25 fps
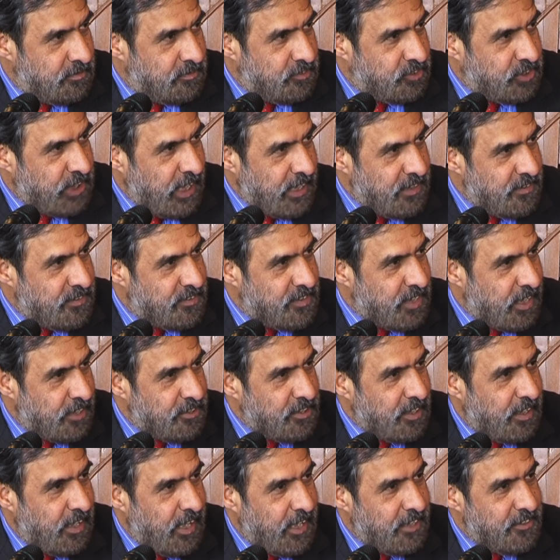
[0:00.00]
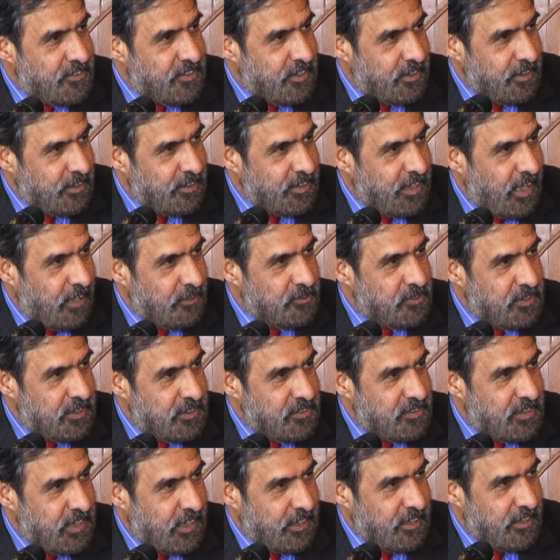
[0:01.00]
10 satellites in
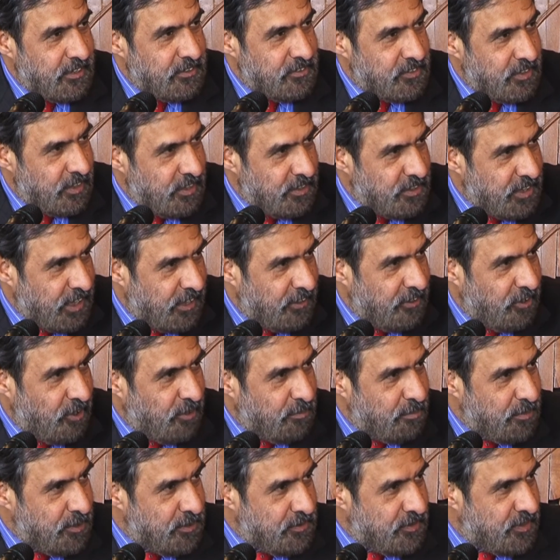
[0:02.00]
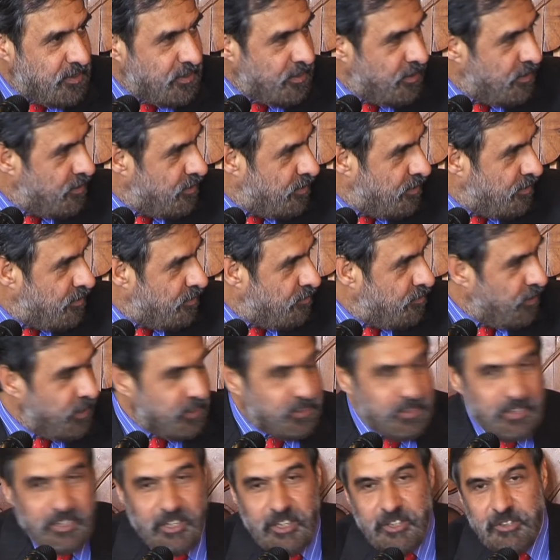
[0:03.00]
1,000 seconds in 10 orbits.
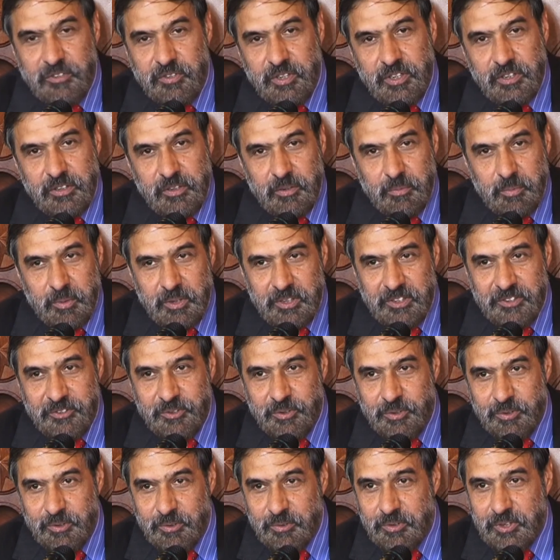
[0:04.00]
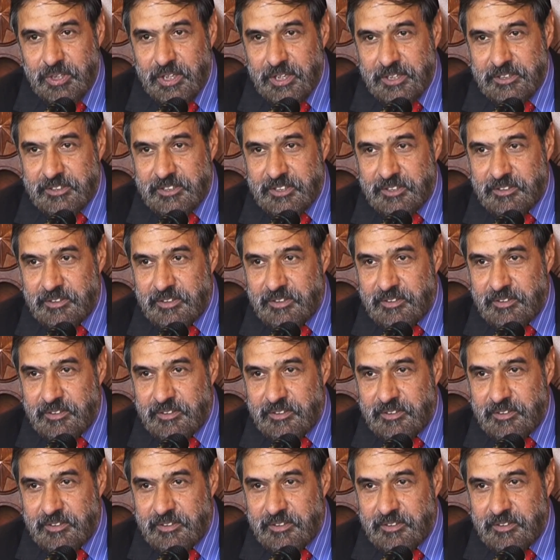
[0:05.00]
First country in the world to do that.